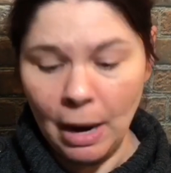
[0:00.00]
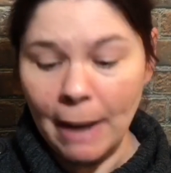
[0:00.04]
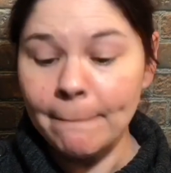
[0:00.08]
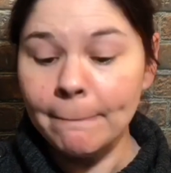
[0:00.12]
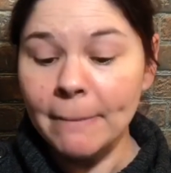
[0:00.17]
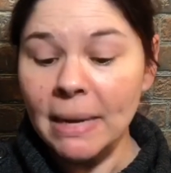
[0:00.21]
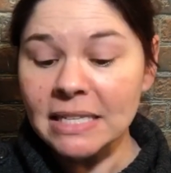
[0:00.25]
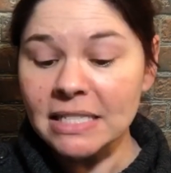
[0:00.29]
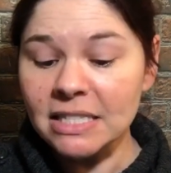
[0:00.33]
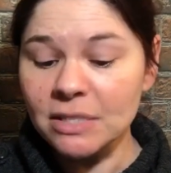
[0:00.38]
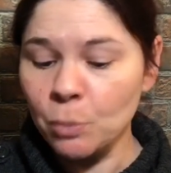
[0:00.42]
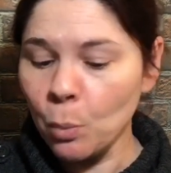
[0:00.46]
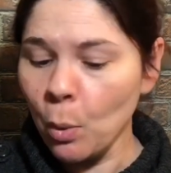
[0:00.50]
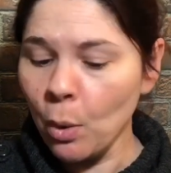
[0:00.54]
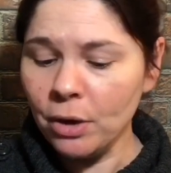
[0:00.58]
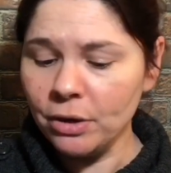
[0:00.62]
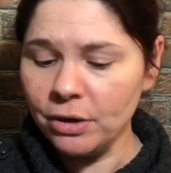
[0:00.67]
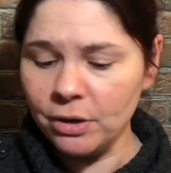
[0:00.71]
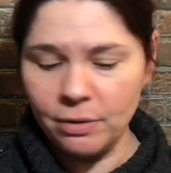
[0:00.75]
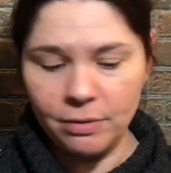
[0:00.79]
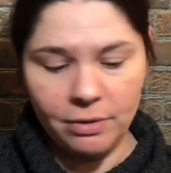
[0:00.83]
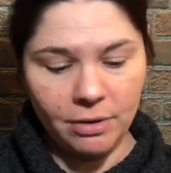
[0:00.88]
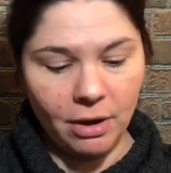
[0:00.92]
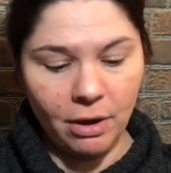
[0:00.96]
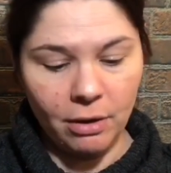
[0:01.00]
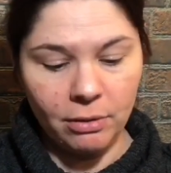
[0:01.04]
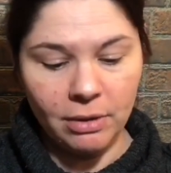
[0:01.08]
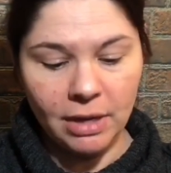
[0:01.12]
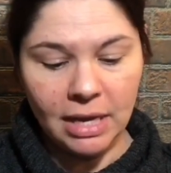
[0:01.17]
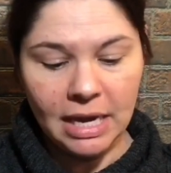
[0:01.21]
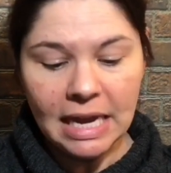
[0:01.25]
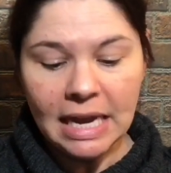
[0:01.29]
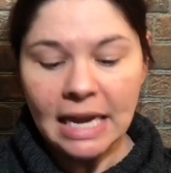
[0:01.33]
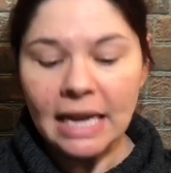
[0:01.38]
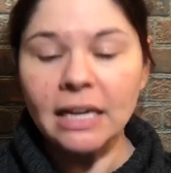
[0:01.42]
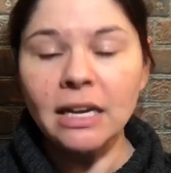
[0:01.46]
I must warn you though,
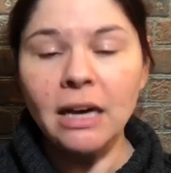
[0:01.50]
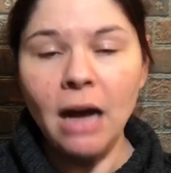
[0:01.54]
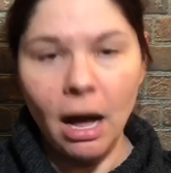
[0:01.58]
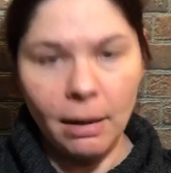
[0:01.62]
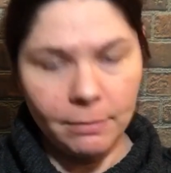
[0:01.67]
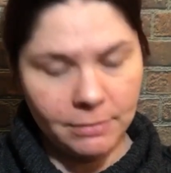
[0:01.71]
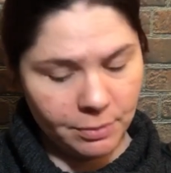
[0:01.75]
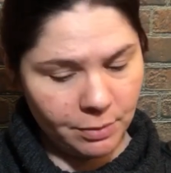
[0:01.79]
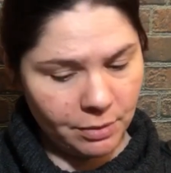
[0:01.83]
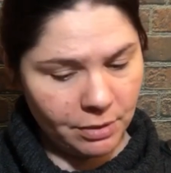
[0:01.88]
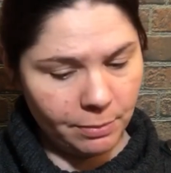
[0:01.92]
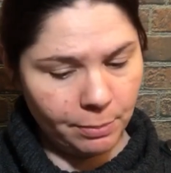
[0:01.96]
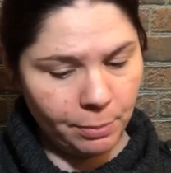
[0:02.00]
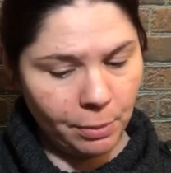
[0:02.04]
it comes with